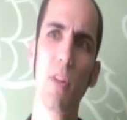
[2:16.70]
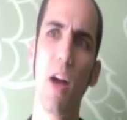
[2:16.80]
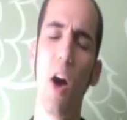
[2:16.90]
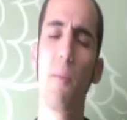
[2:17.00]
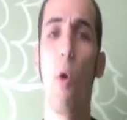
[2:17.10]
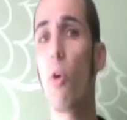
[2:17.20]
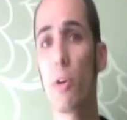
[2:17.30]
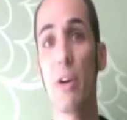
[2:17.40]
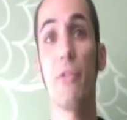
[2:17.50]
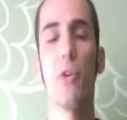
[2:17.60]
Or
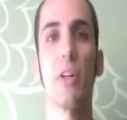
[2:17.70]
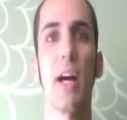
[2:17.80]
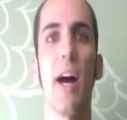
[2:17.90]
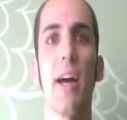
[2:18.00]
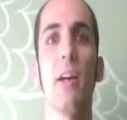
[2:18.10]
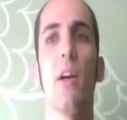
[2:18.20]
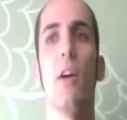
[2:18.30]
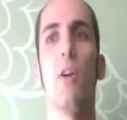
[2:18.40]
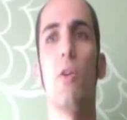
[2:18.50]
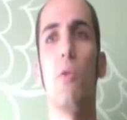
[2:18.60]
if you're a guy
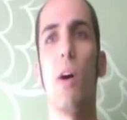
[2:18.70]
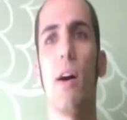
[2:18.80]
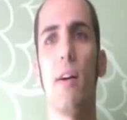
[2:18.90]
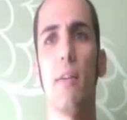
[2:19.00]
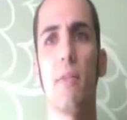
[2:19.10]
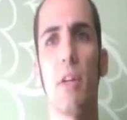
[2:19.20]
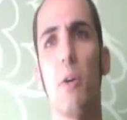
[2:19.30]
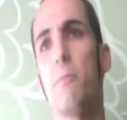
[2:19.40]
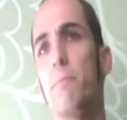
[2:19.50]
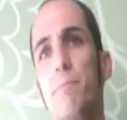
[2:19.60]
who,
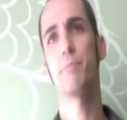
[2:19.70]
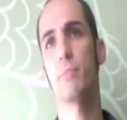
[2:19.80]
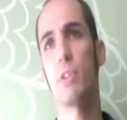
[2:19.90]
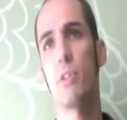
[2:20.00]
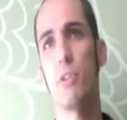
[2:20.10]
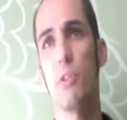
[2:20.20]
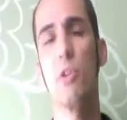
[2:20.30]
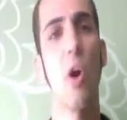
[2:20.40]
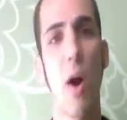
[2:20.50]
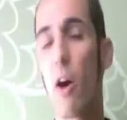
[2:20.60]
you
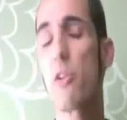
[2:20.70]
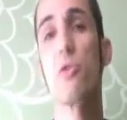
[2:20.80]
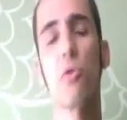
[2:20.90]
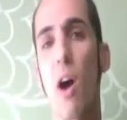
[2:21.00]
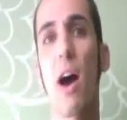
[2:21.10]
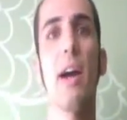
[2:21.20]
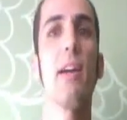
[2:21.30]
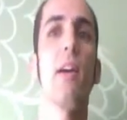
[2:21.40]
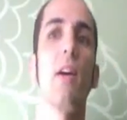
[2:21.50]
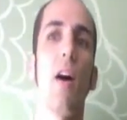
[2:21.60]
go out, you
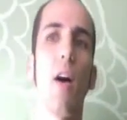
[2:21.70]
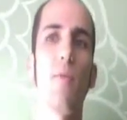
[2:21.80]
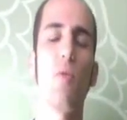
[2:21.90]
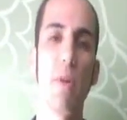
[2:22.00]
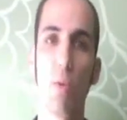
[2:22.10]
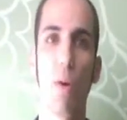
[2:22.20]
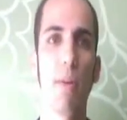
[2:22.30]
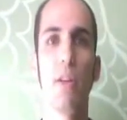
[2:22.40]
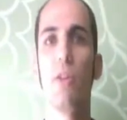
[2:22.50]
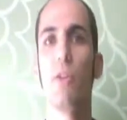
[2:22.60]
try, you meet
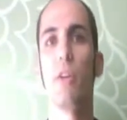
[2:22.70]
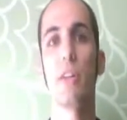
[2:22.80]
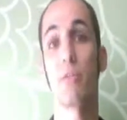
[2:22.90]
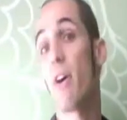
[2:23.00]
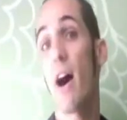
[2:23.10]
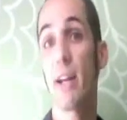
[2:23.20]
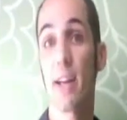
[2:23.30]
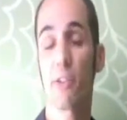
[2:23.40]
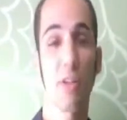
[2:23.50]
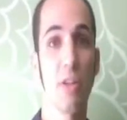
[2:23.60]
women, it's fine,
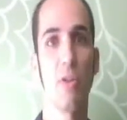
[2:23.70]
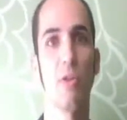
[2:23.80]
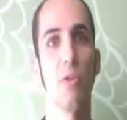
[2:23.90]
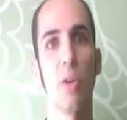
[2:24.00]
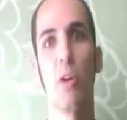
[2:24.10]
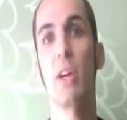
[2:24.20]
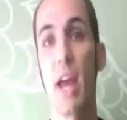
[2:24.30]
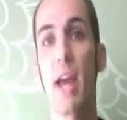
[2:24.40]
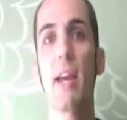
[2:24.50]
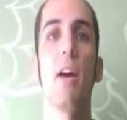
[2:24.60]
actually, you're doing
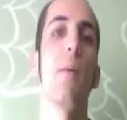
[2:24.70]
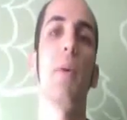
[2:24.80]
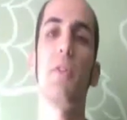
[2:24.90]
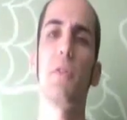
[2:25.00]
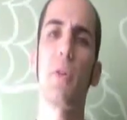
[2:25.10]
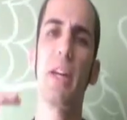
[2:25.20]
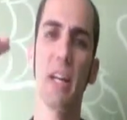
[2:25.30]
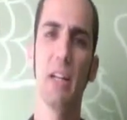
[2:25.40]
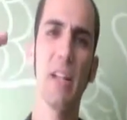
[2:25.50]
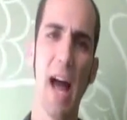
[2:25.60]
okay, but you sort of
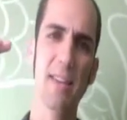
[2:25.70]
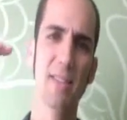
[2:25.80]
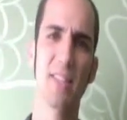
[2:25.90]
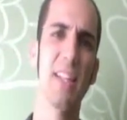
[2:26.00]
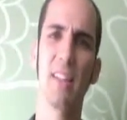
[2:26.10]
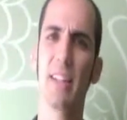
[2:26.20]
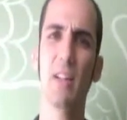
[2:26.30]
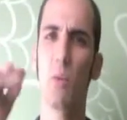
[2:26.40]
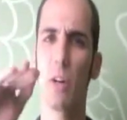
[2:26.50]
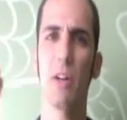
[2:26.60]
hit a glass
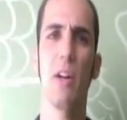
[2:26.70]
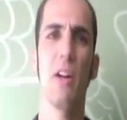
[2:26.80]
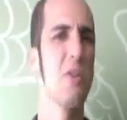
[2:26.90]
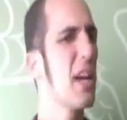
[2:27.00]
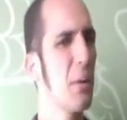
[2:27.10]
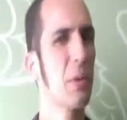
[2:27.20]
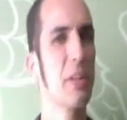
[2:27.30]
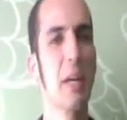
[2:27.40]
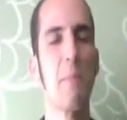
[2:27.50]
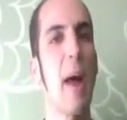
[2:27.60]
ceiling where you can't
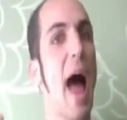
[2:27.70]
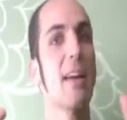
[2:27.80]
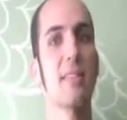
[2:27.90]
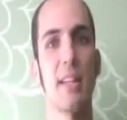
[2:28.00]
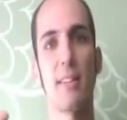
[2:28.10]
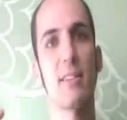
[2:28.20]
really get past it.